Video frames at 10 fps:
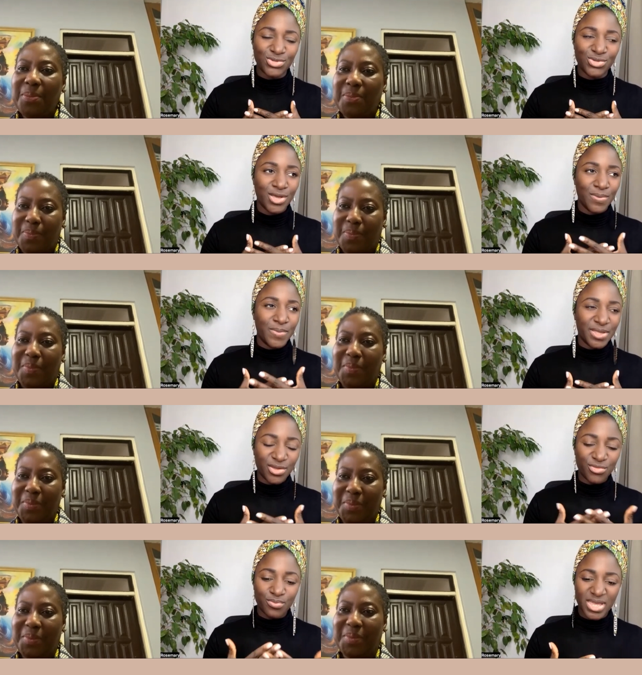Speaker 1: to
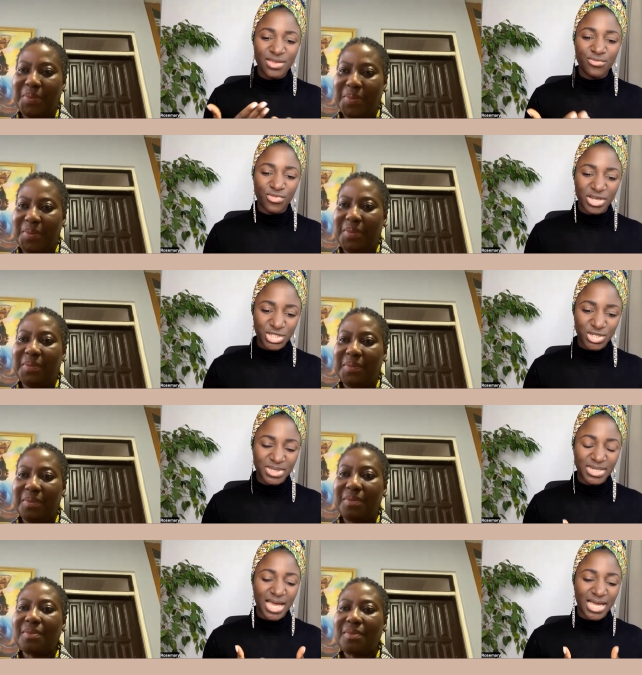making
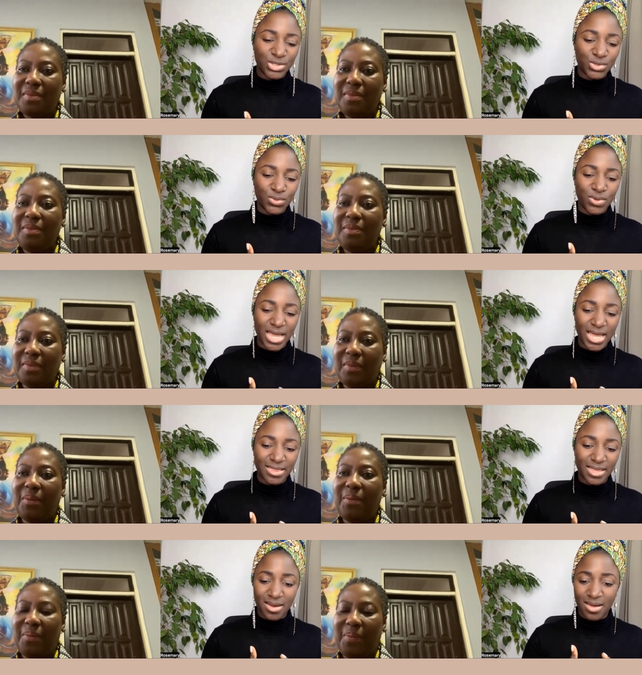friendships in high school
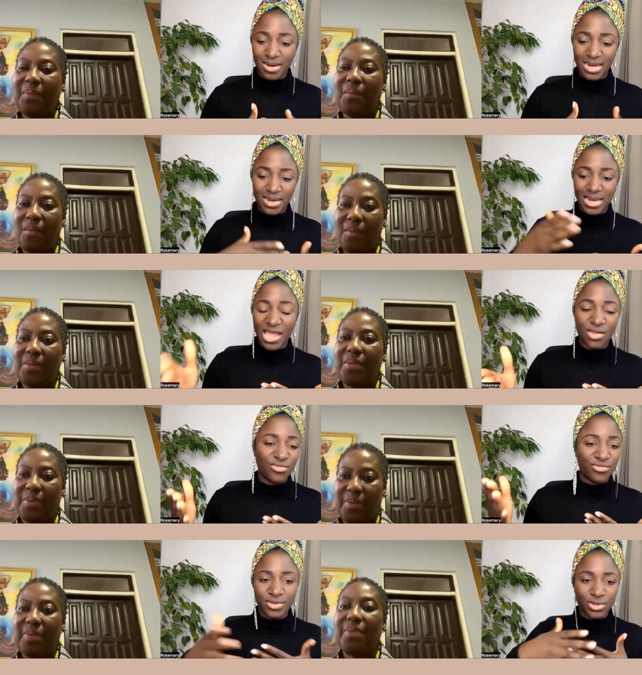that are
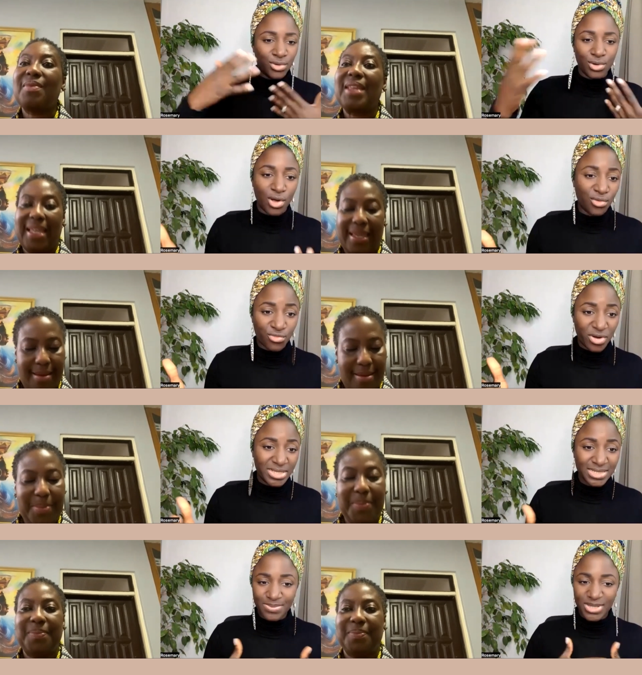life, you know, long
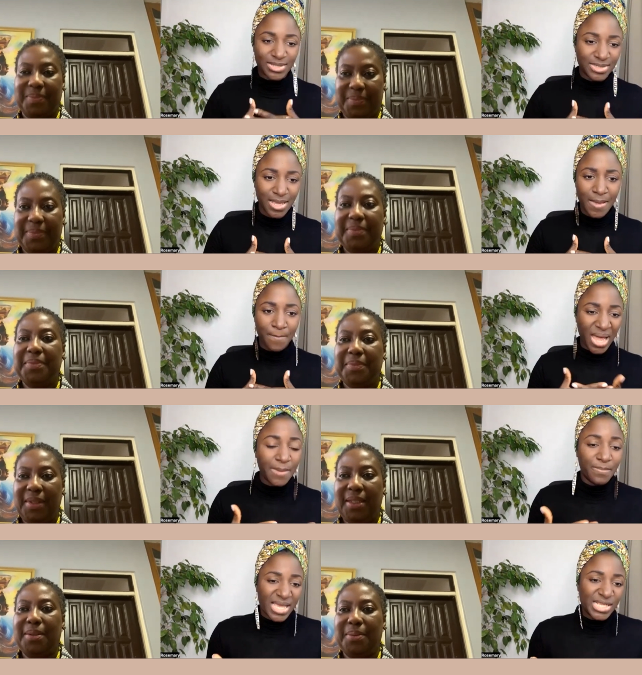friends, because
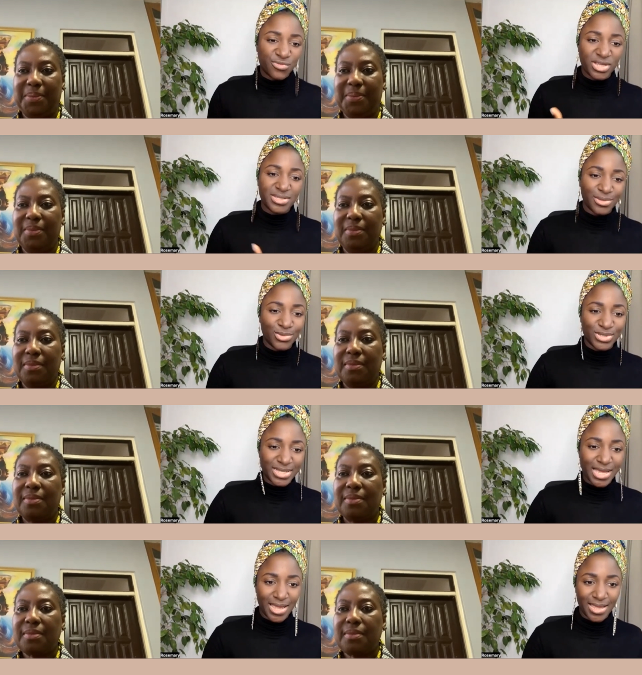my best friends are those
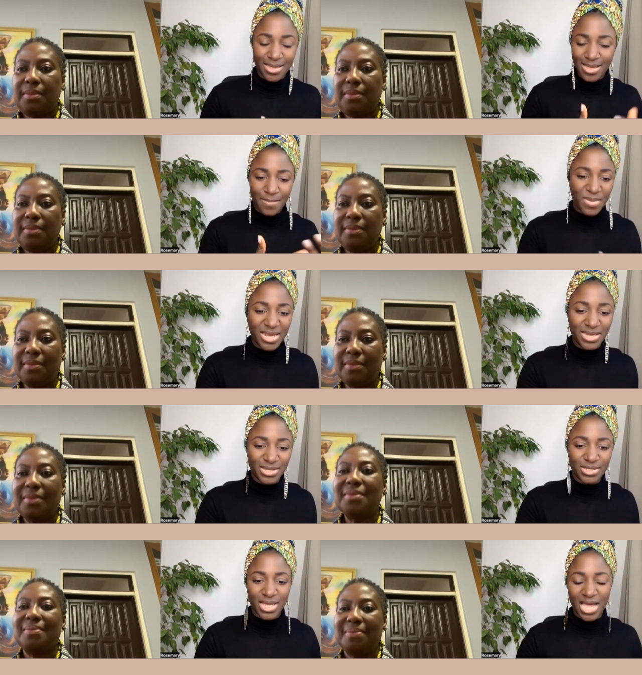that I made
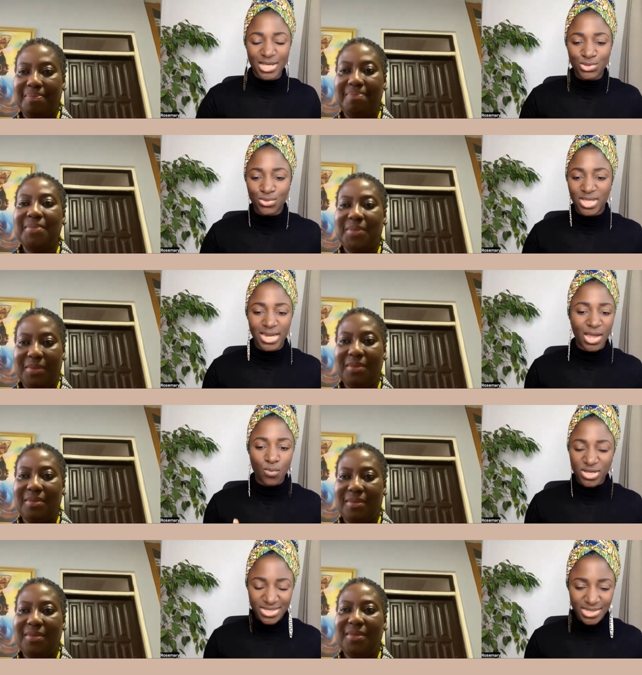in high school than I
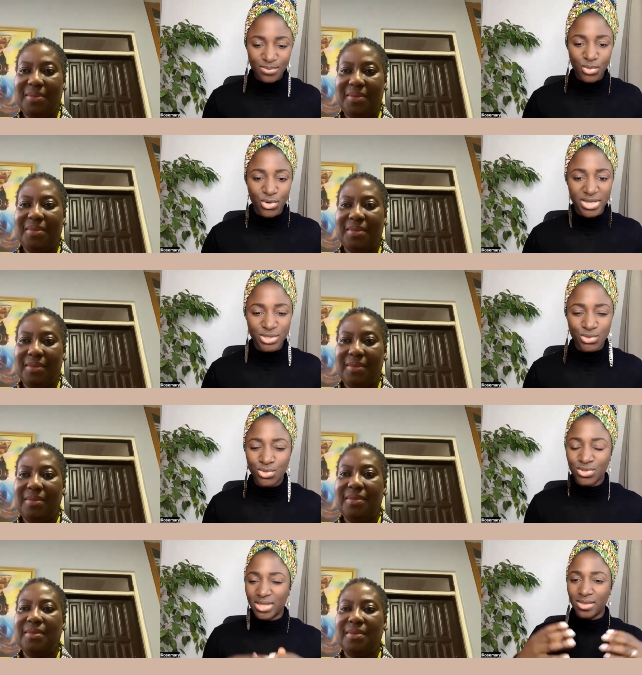wasn't in boarding
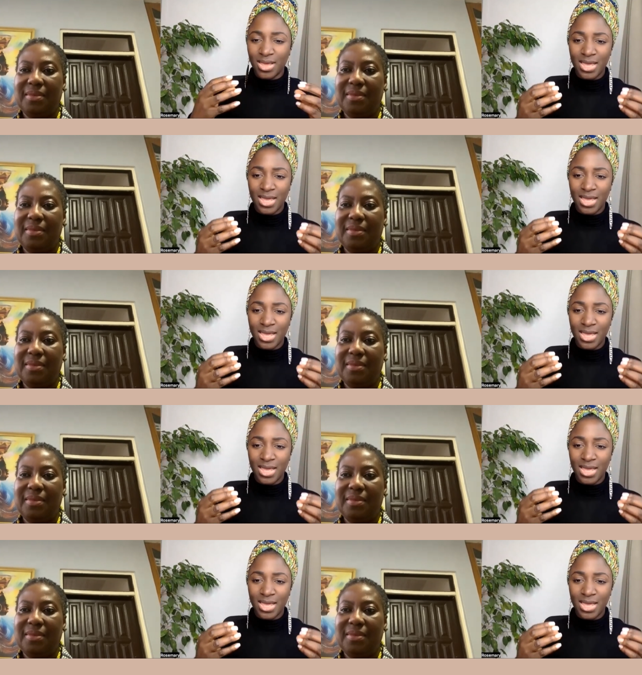school. So